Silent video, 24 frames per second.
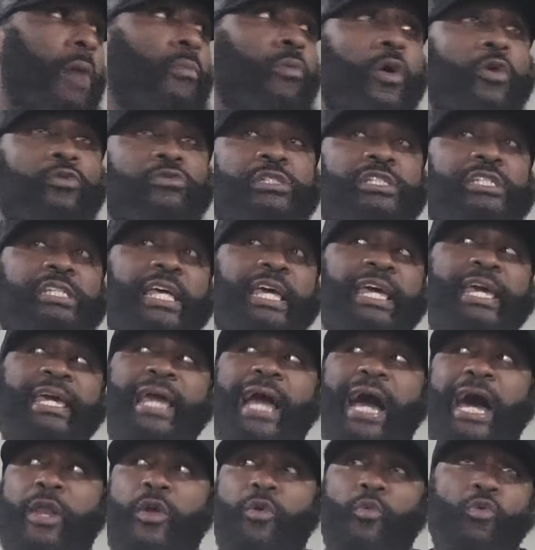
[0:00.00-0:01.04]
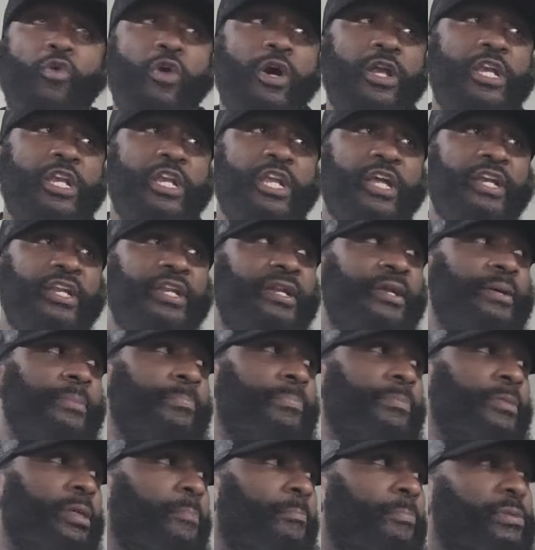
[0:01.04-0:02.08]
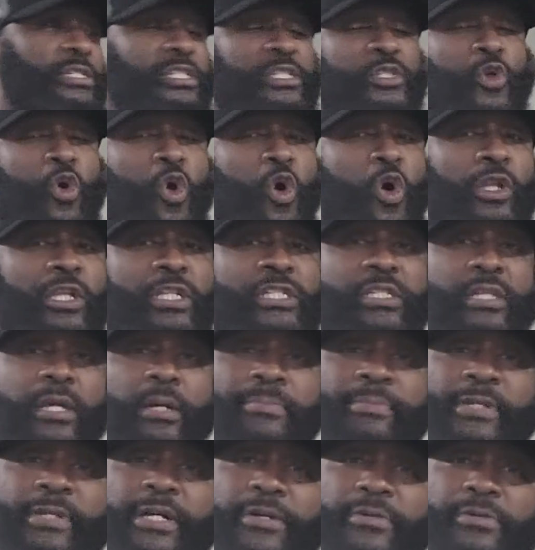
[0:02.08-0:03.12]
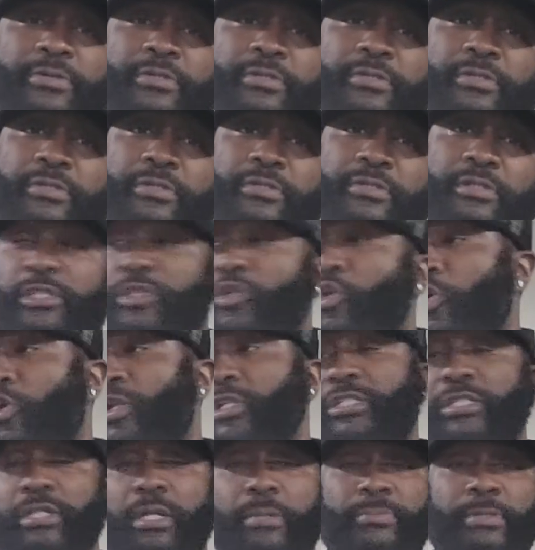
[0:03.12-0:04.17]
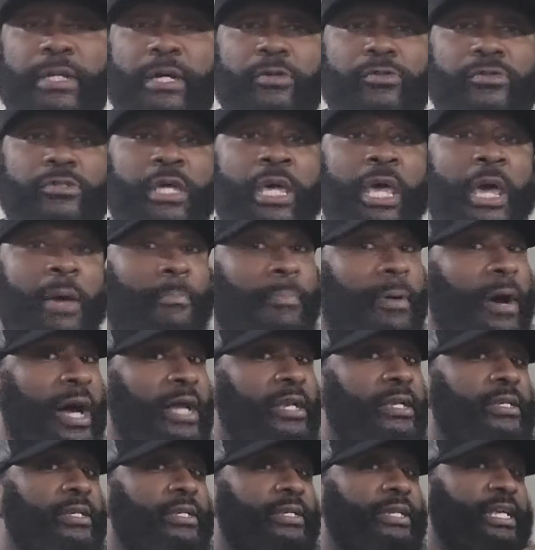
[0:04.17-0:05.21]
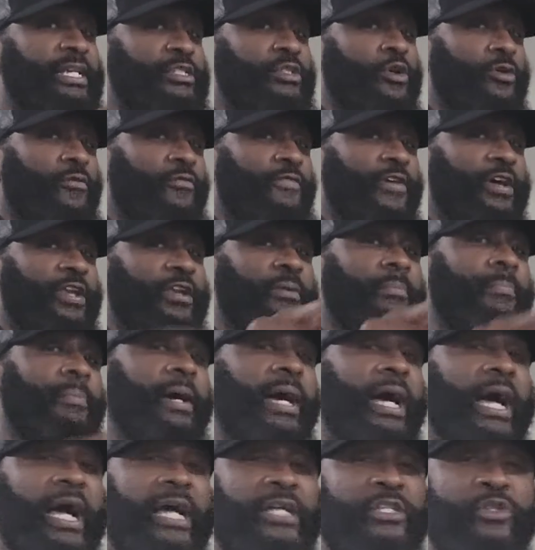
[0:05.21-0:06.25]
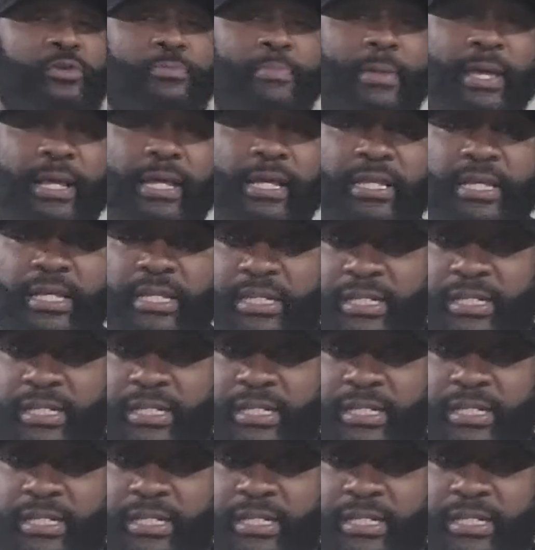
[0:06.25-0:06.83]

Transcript: won't say I don't want none of them, but just call it something else. Just call it something else. But there's no venom behind you making your